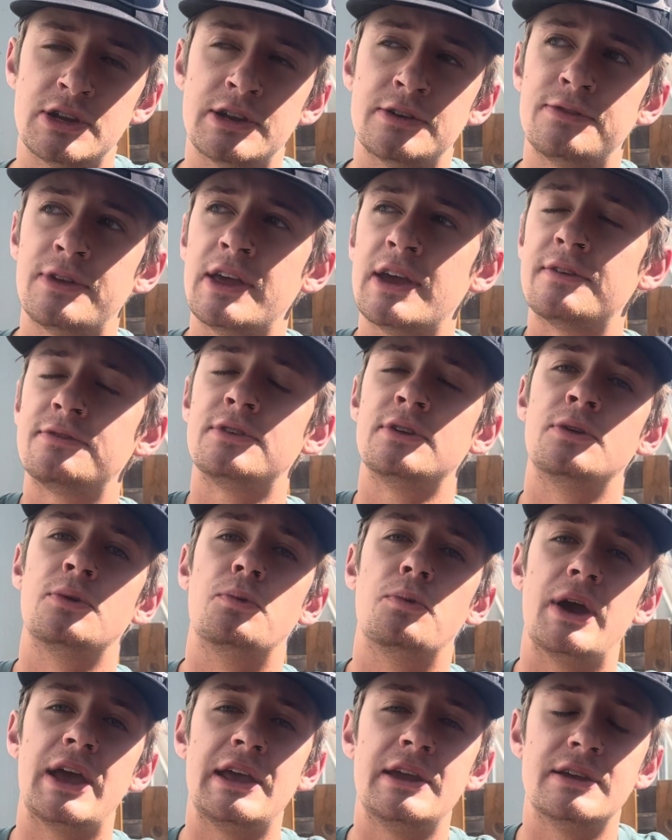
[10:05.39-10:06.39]
And if they have to
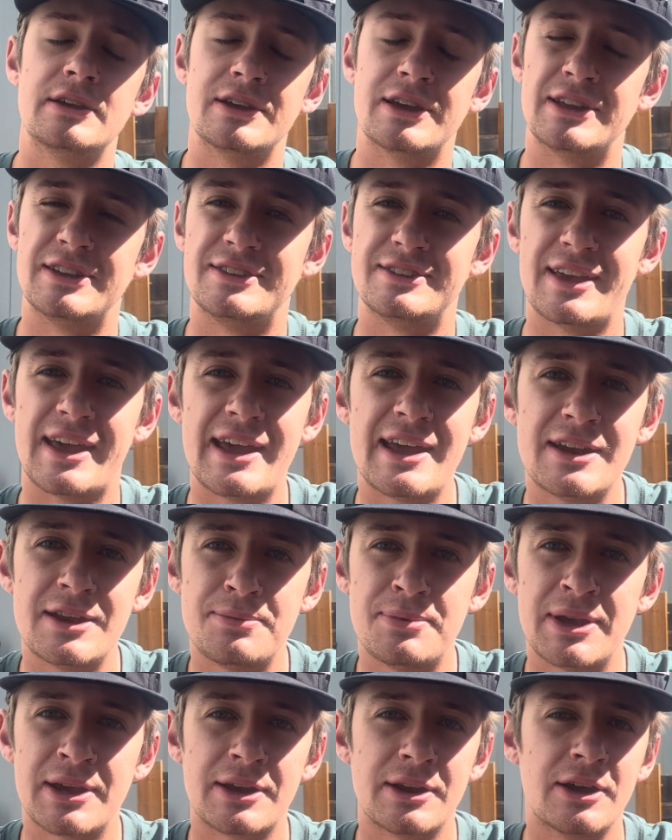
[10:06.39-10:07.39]
wait a day to
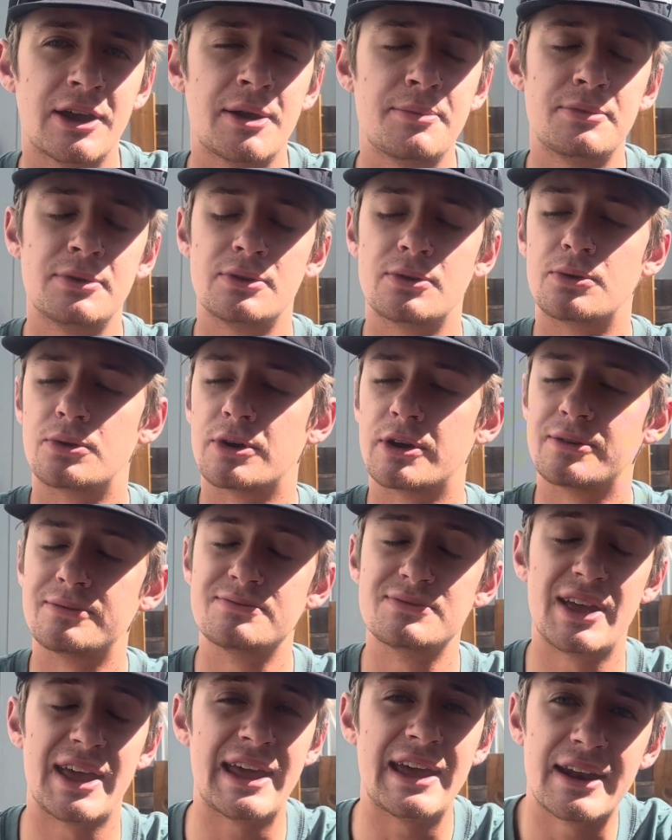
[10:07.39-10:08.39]
pick it up or
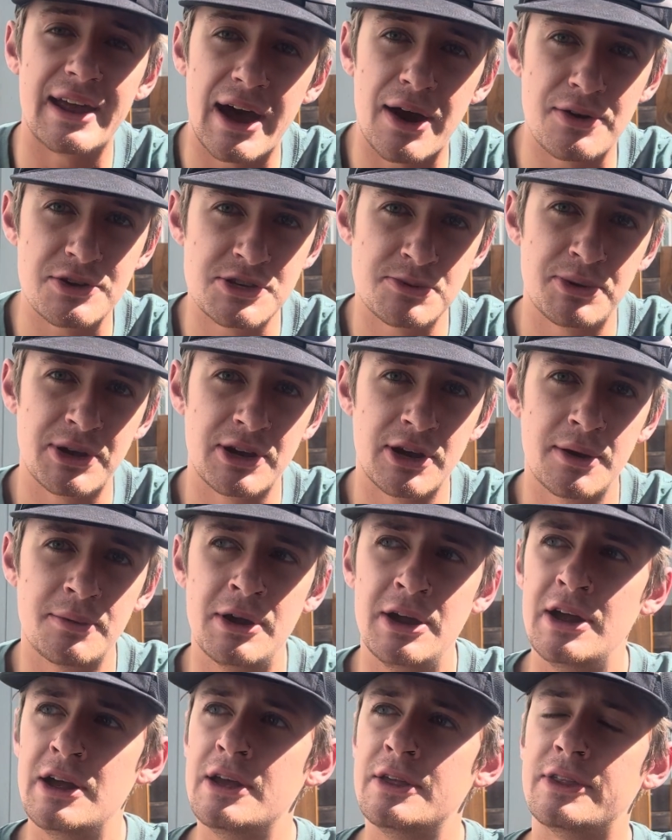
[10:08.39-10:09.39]
8 hours to pick it up,
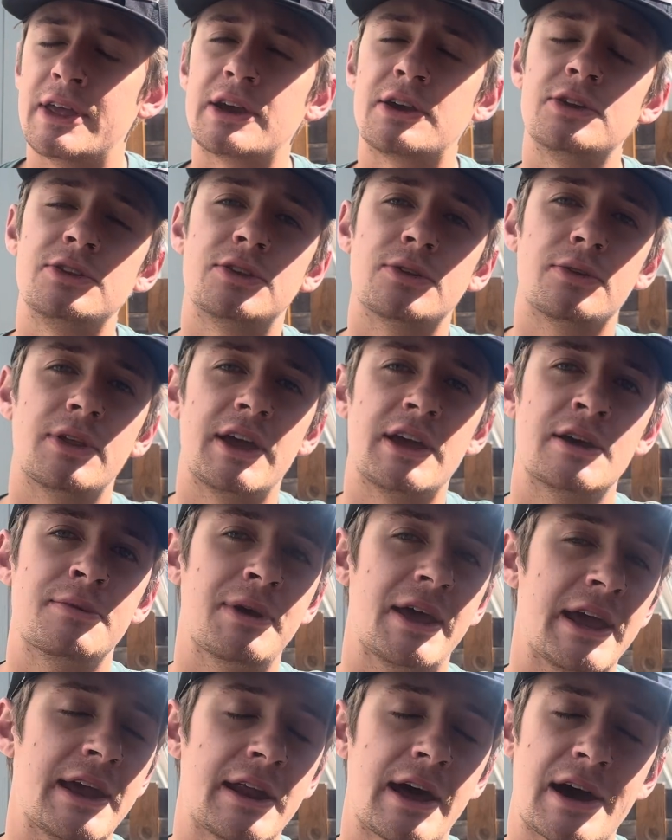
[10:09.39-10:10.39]
that could delay them
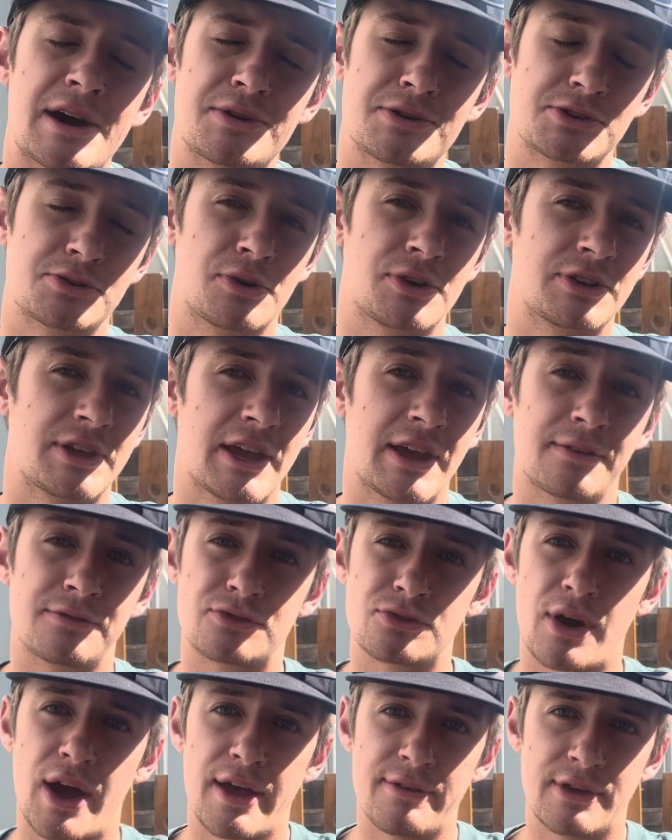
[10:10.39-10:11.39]
8 hours or a day of
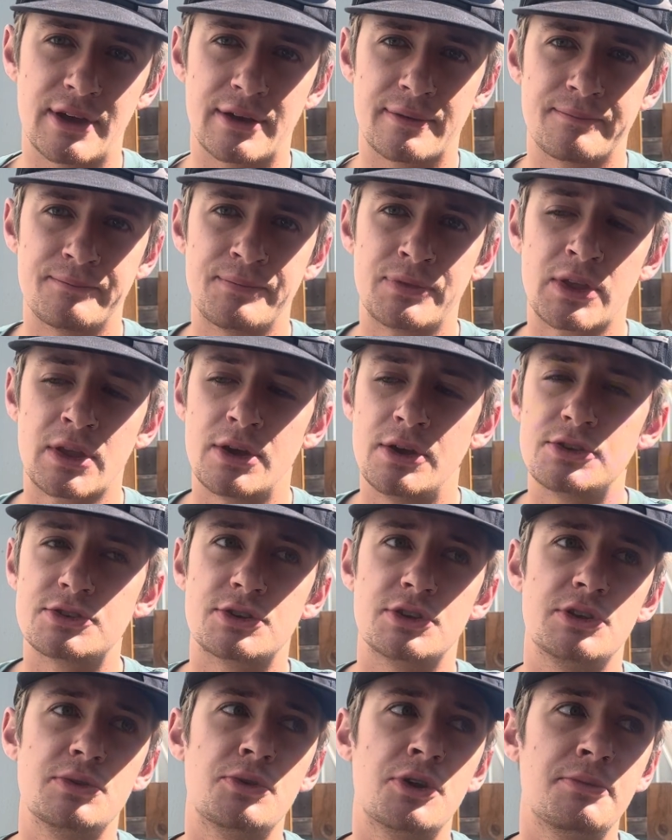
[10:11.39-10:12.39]
driving.
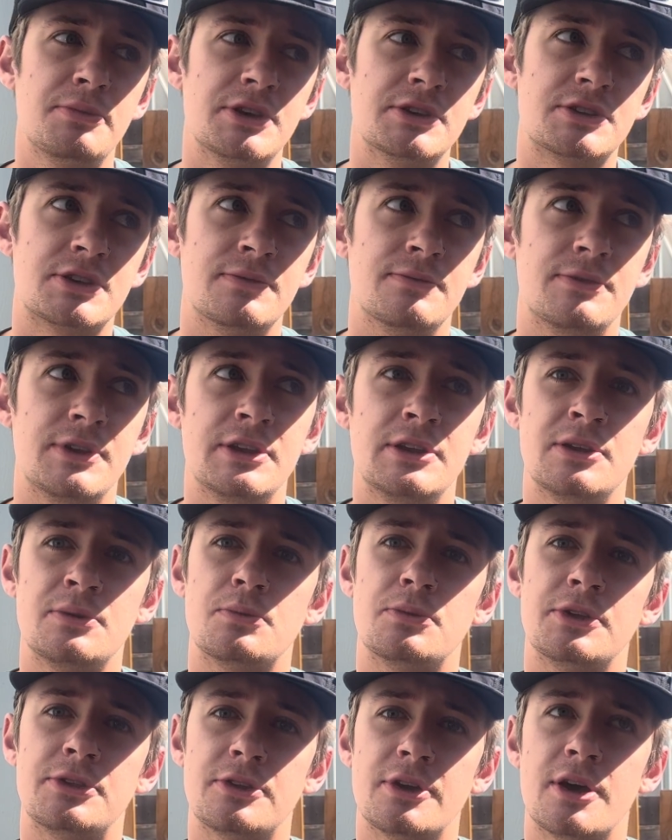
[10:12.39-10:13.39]
So you want to be as convenient
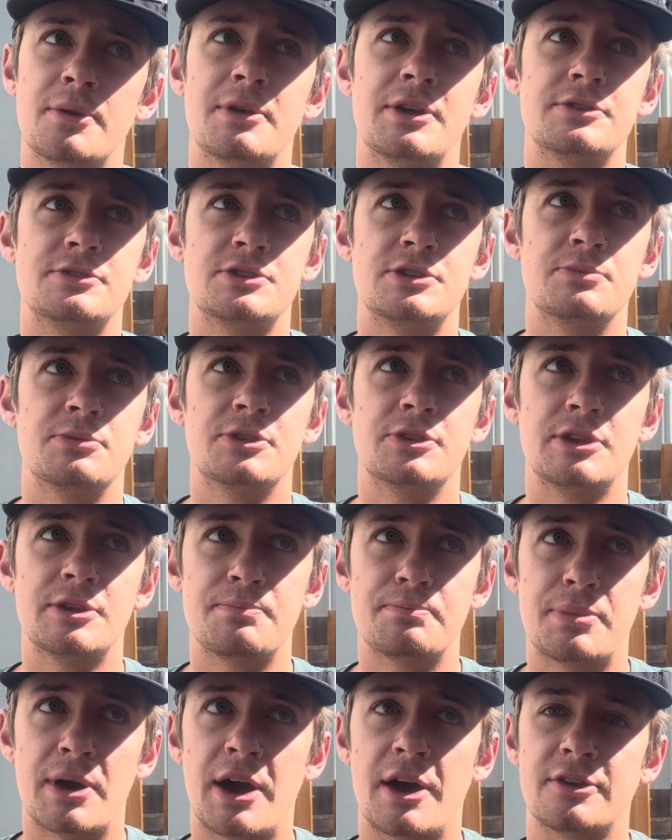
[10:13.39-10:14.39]
with them as humanly
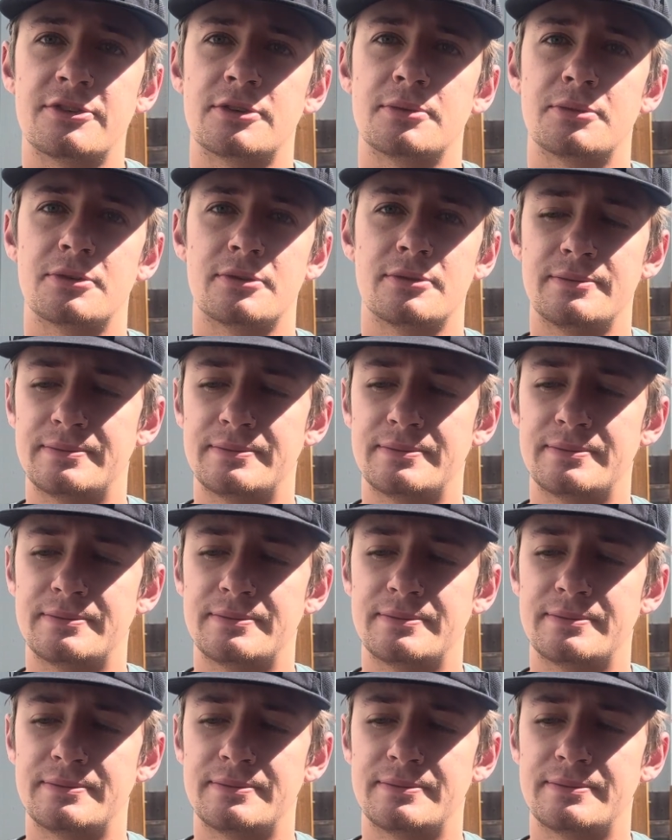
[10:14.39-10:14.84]
possible.